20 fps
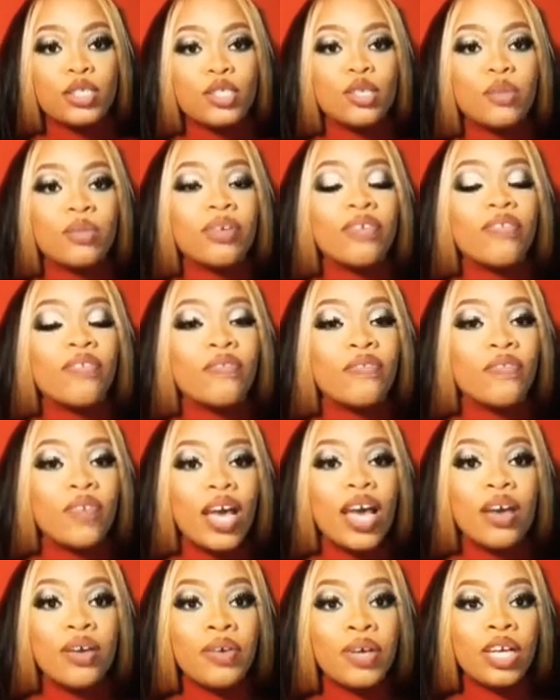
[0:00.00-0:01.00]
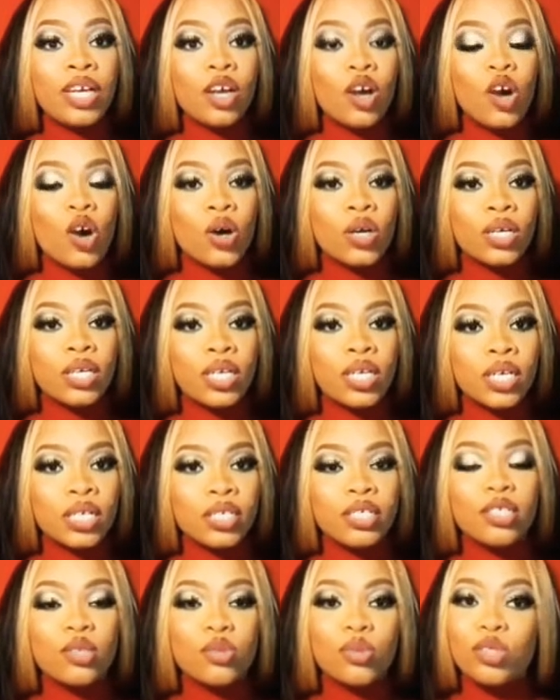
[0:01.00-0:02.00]
To be very
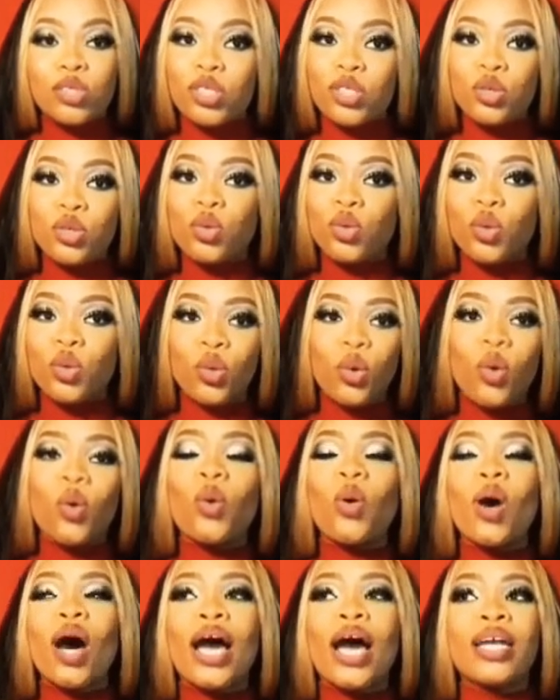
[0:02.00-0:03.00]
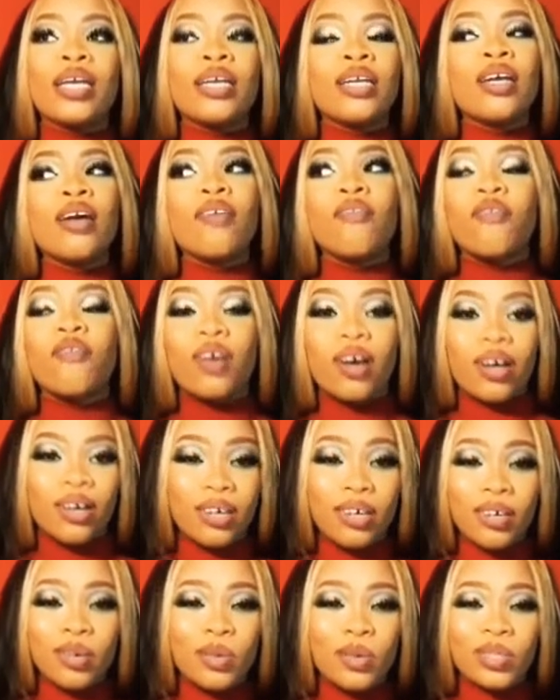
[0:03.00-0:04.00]
honest with you all, I never
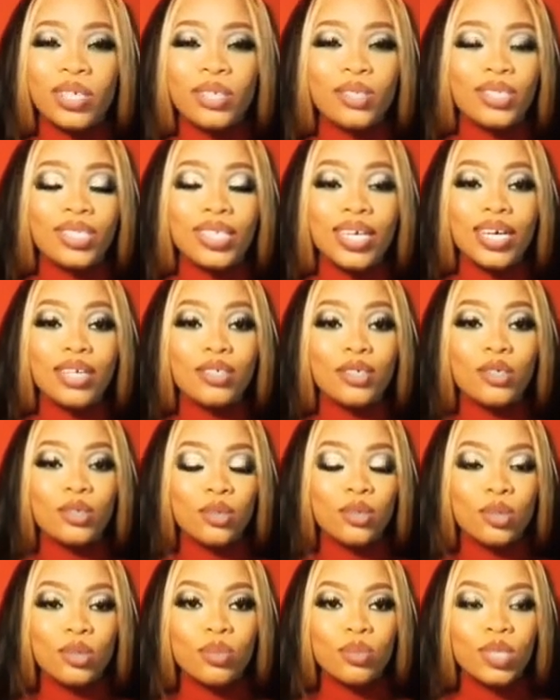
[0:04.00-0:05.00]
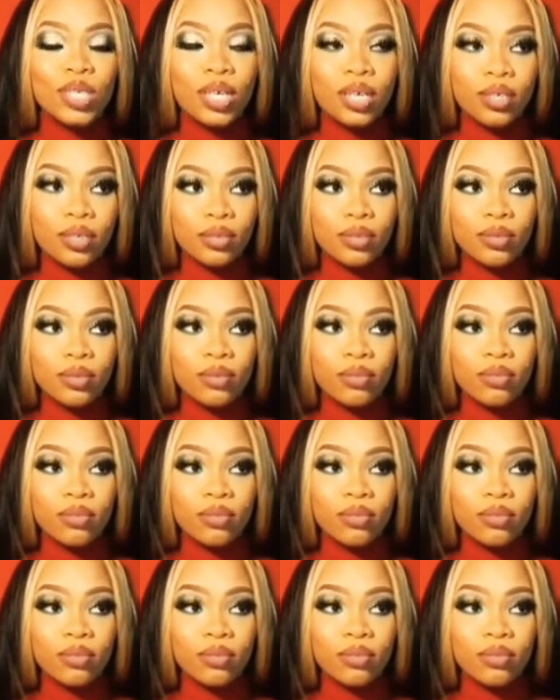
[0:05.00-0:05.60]
wanted to start a YouTube channel.